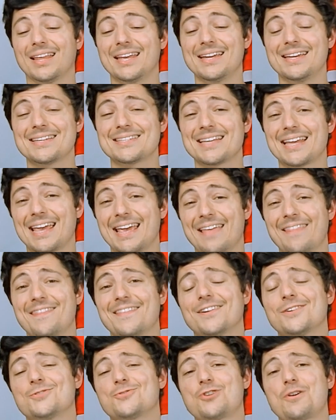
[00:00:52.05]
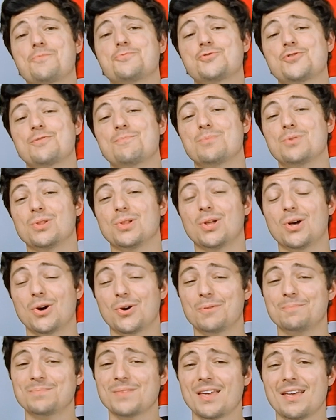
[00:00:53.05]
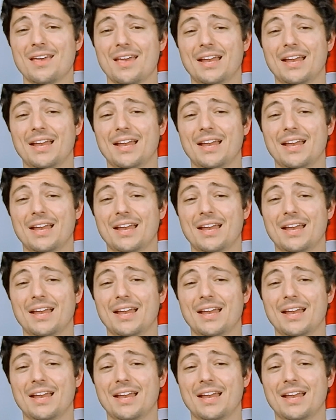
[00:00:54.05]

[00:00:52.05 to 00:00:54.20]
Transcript: Link is in the description below,